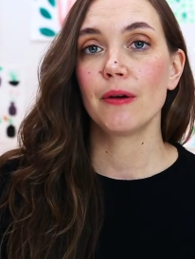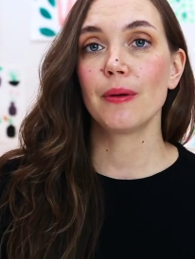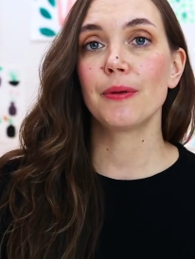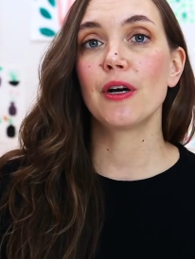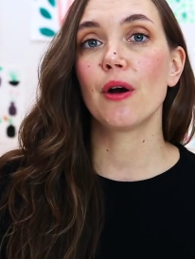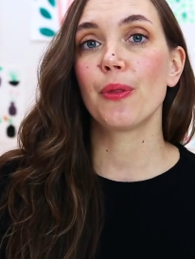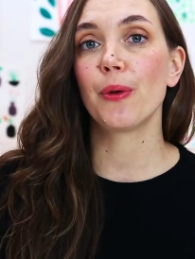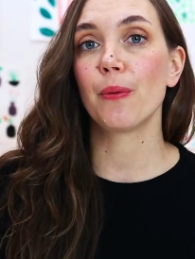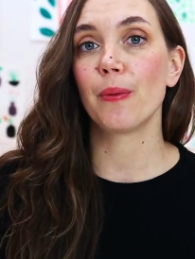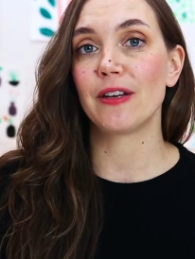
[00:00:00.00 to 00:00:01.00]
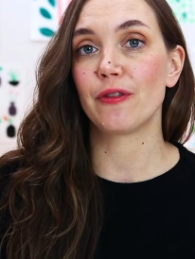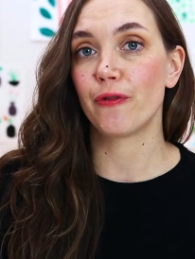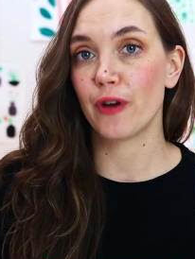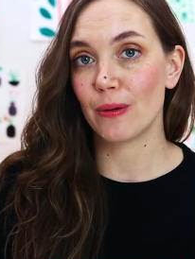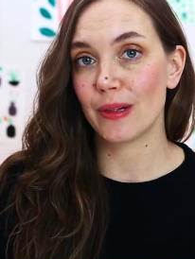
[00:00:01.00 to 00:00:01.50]
We will go through which
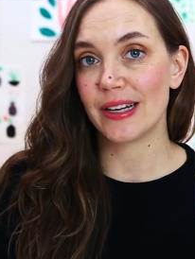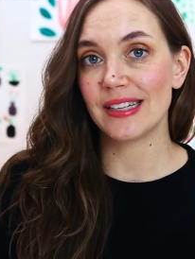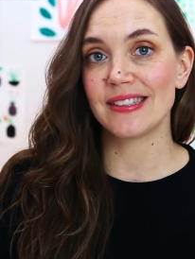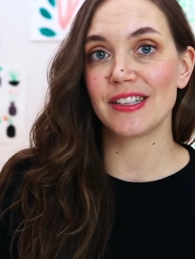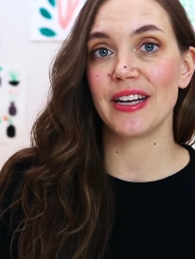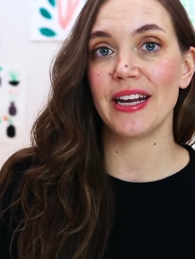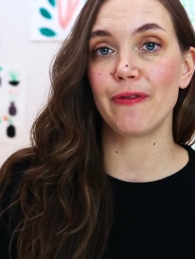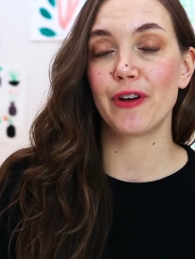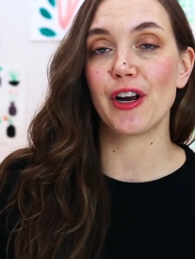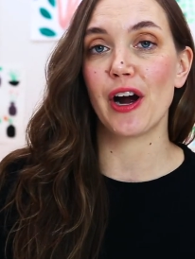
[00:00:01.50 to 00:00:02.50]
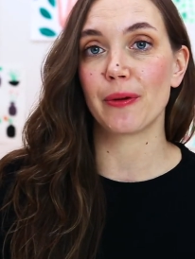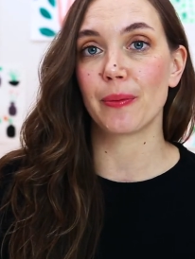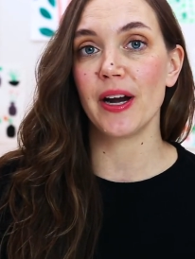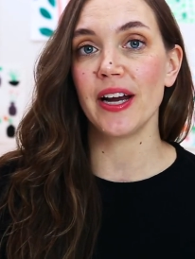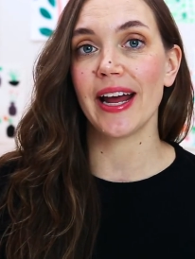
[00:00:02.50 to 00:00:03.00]
folders you need for your
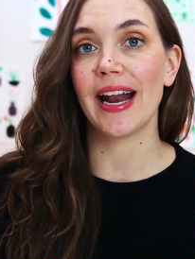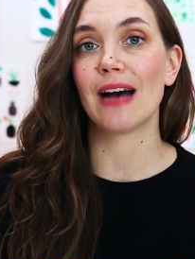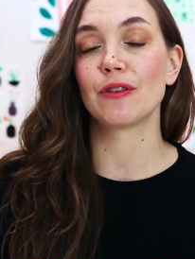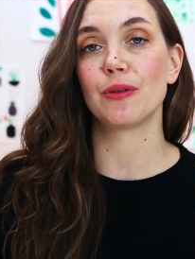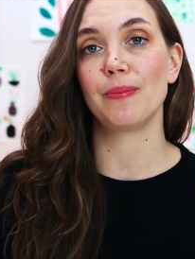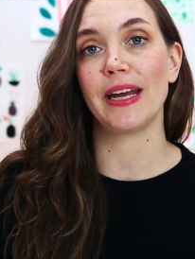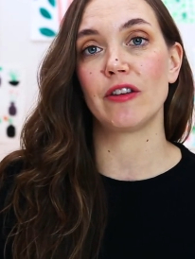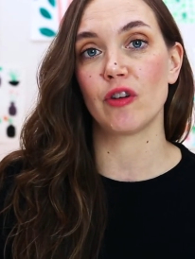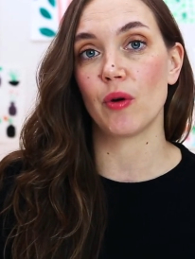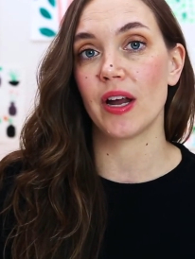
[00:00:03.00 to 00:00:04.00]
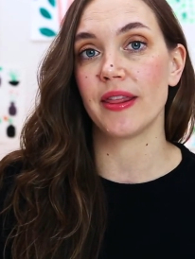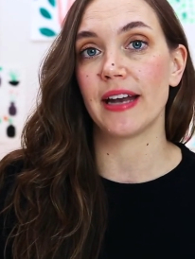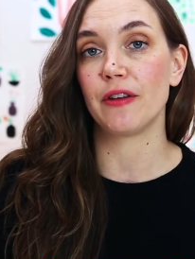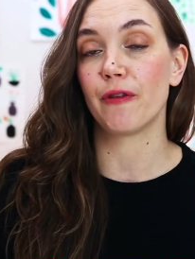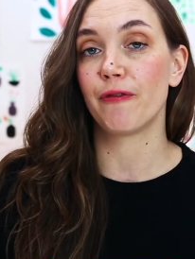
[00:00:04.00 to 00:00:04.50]
artwork and how to make sure
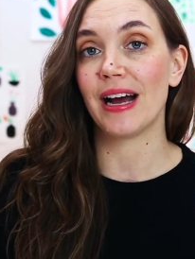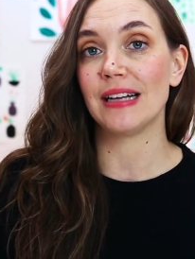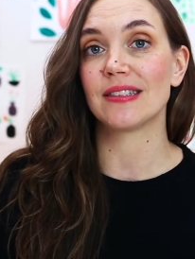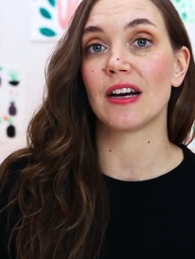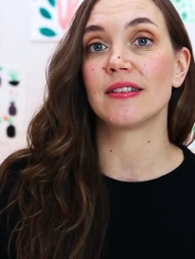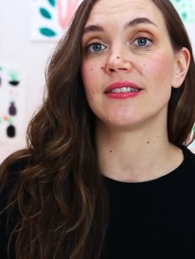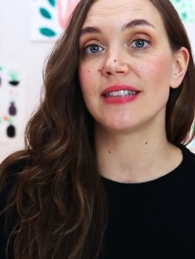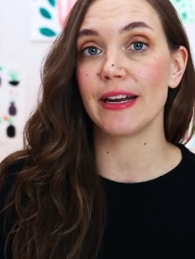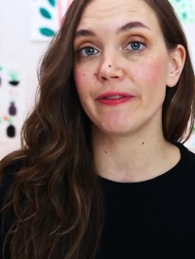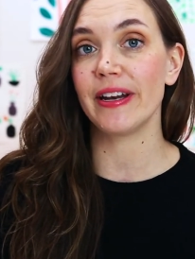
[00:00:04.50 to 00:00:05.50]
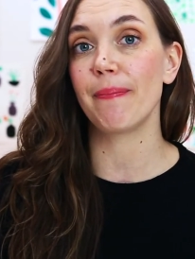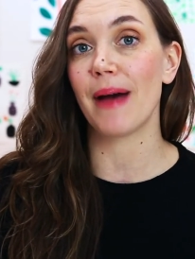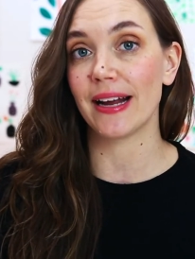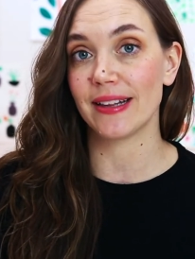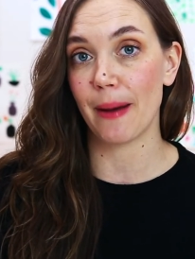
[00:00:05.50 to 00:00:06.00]
that your files are safely
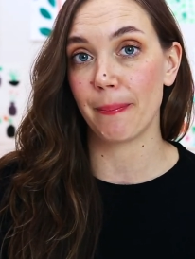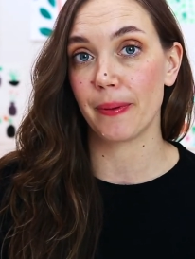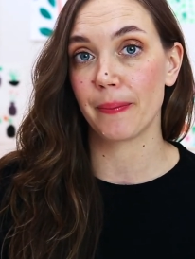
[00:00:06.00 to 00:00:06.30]
backed up.